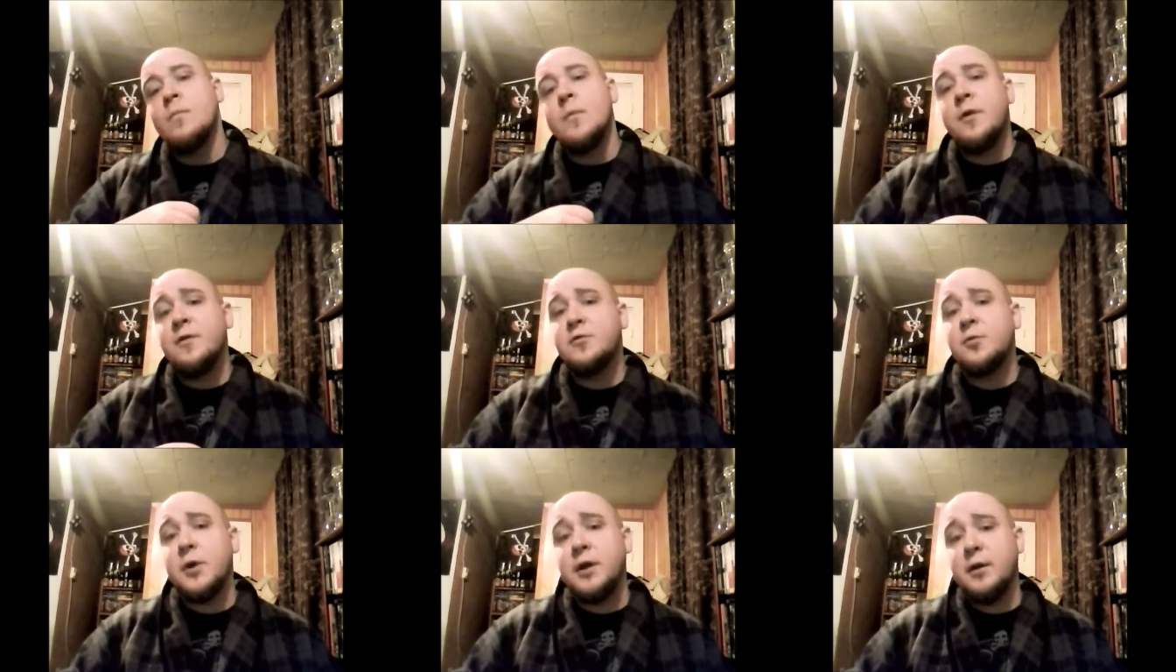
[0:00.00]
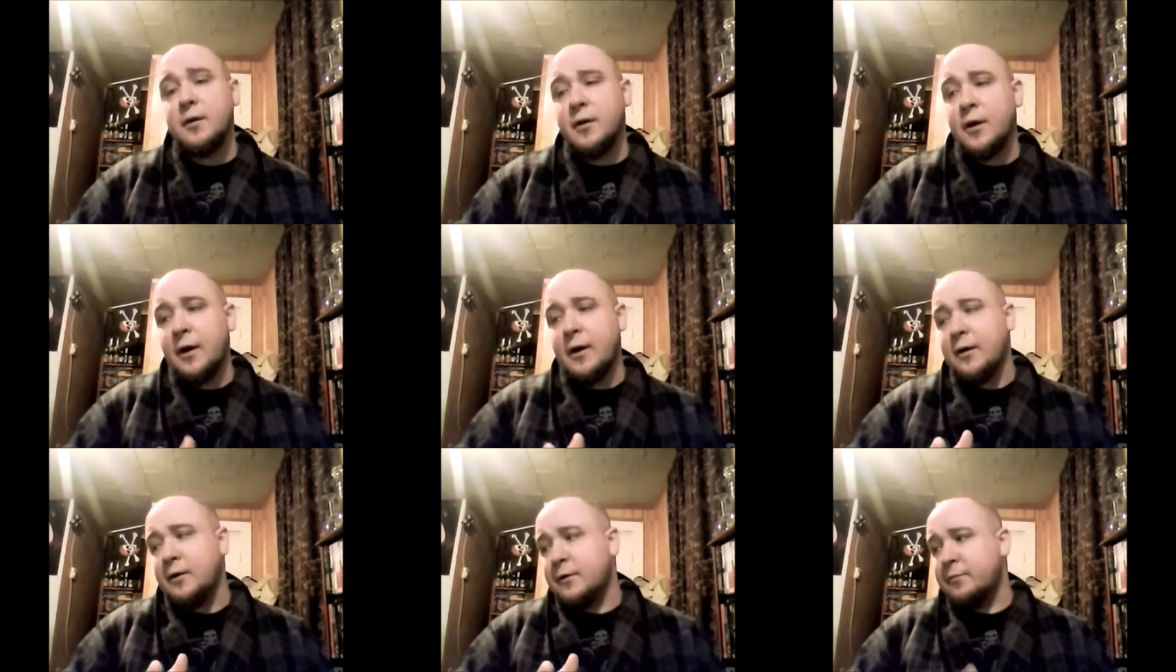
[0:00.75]
this week.
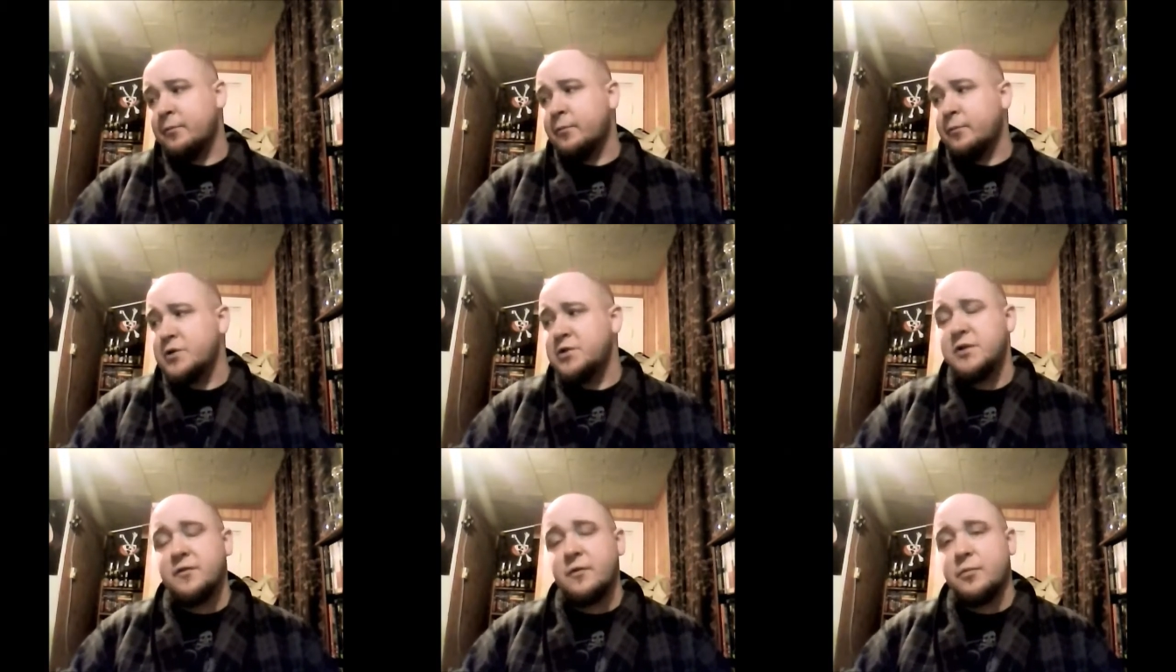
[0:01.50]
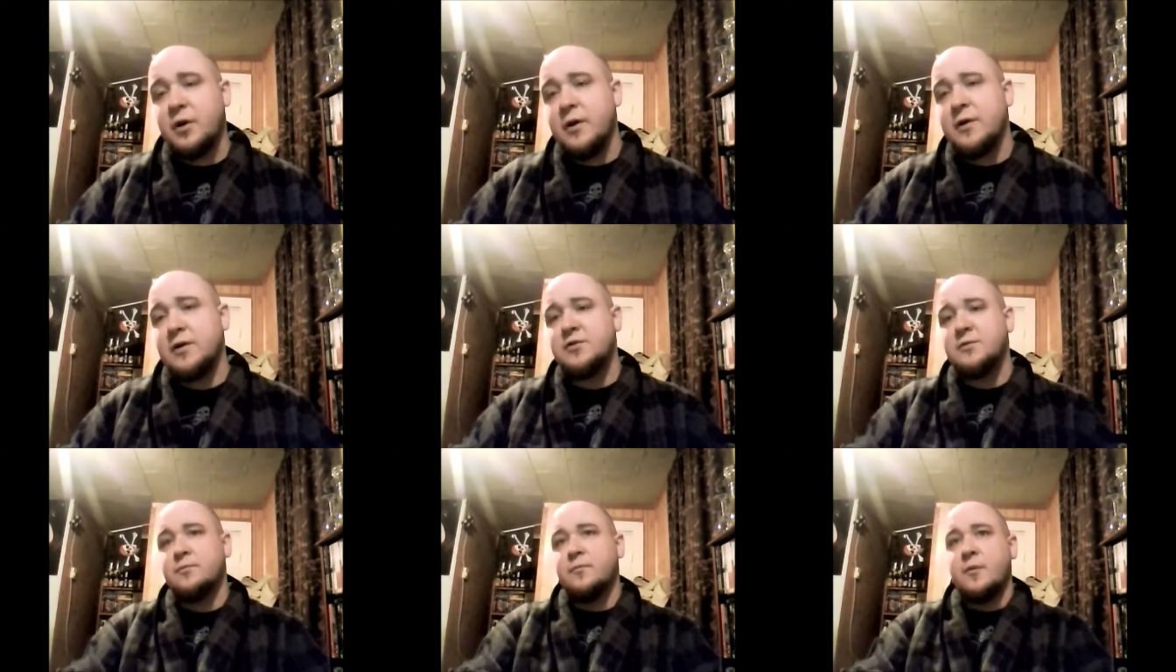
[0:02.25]
A bunch of different
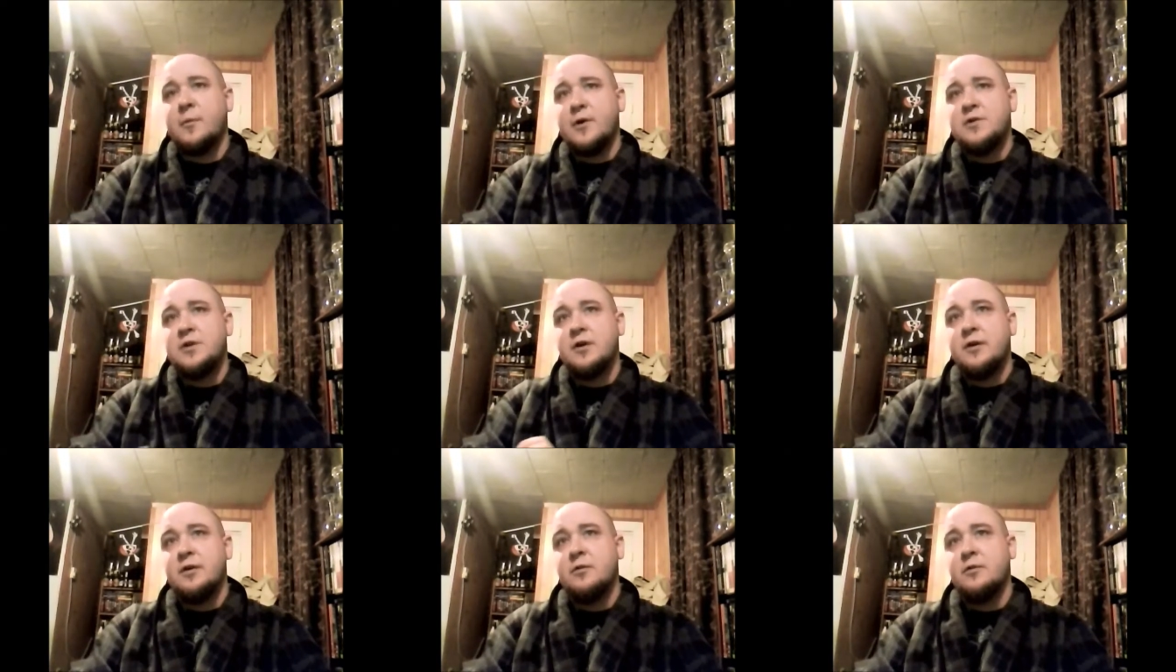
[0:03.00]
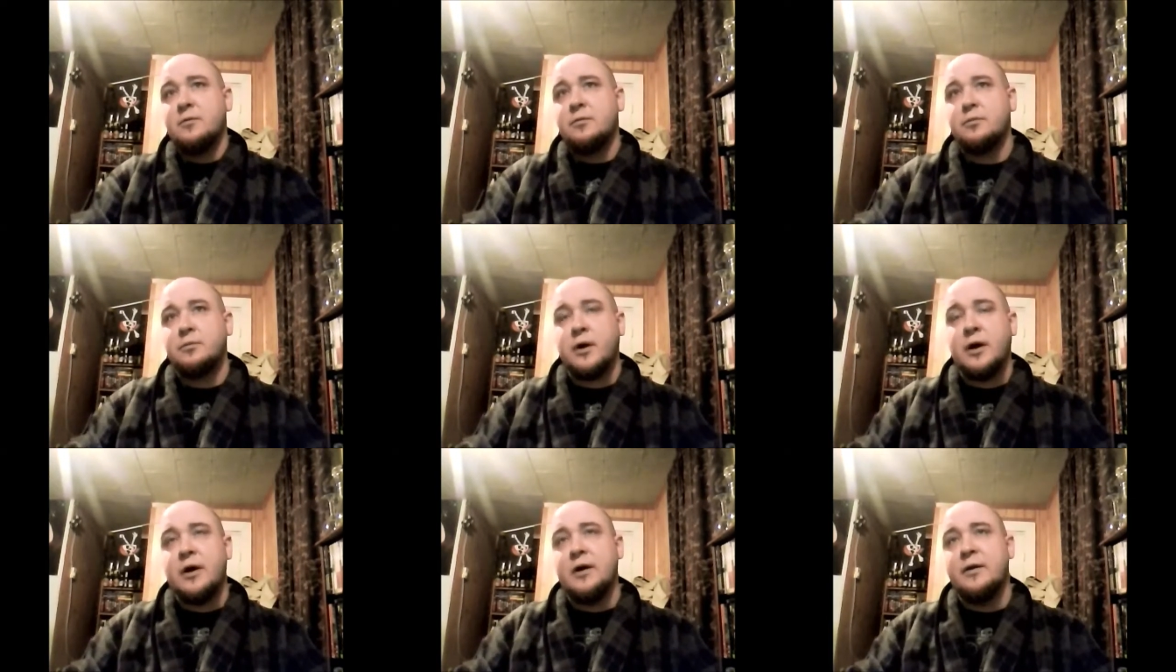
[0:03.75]
products from Ontario
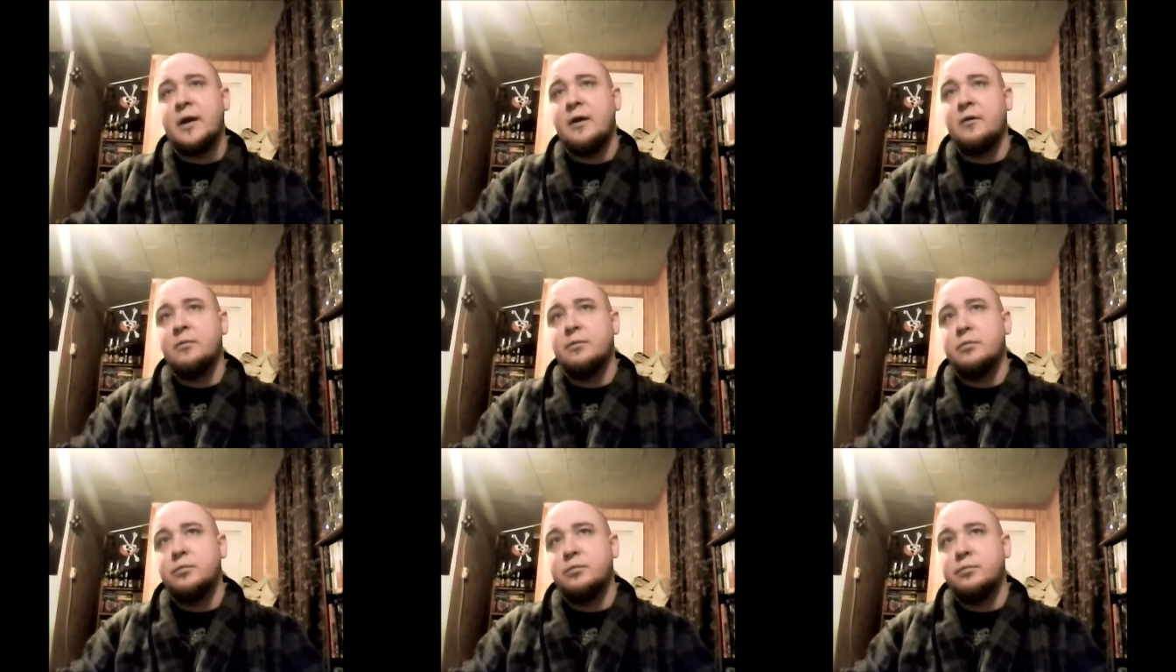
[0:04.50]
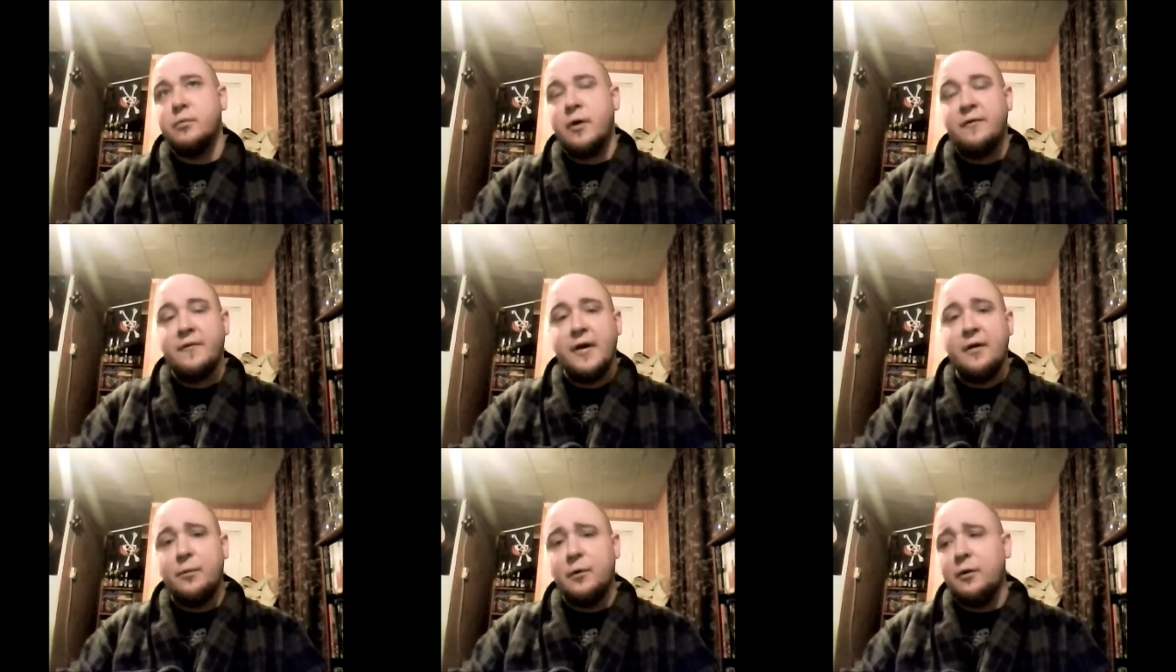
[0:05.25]
now
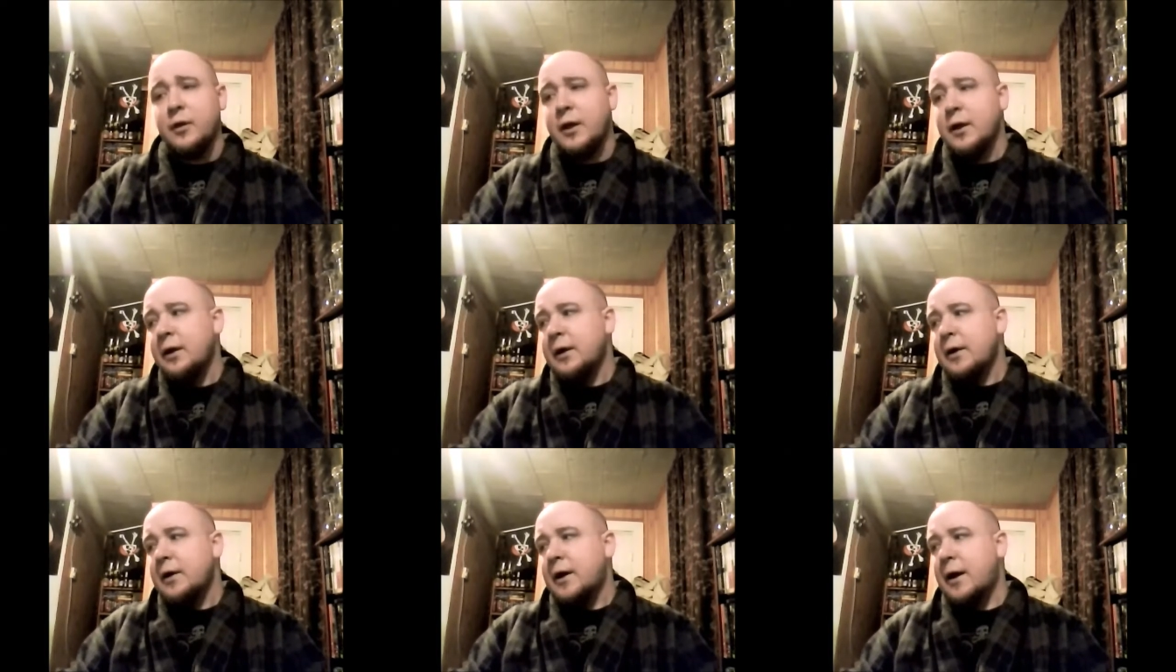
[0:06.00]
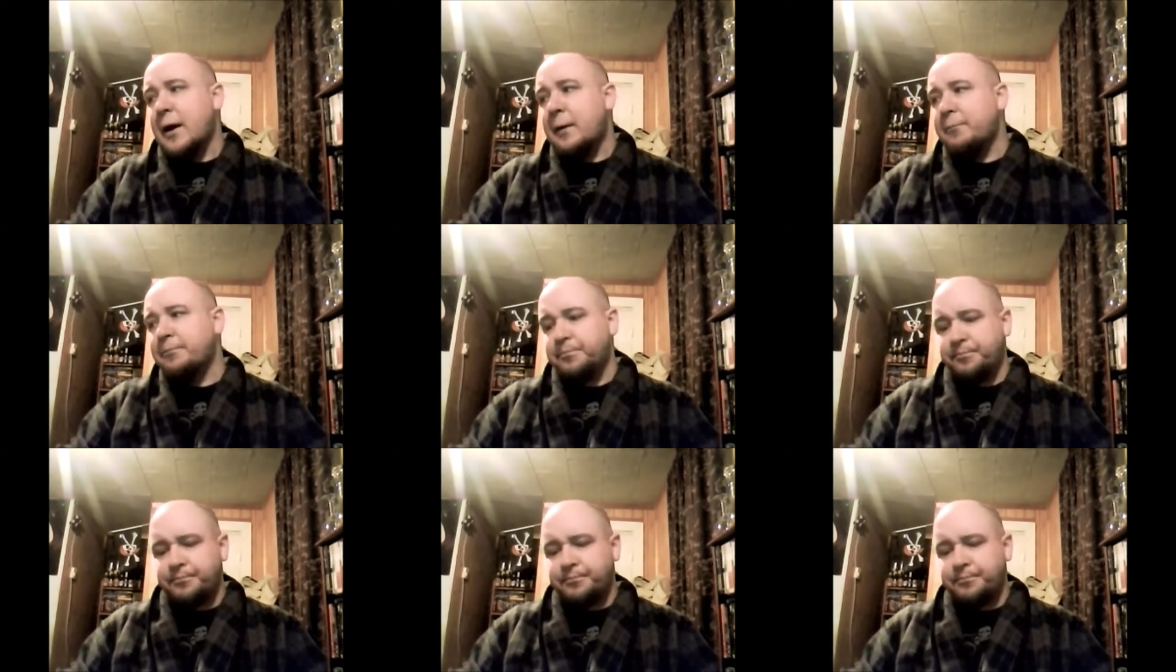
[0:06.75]
available. Some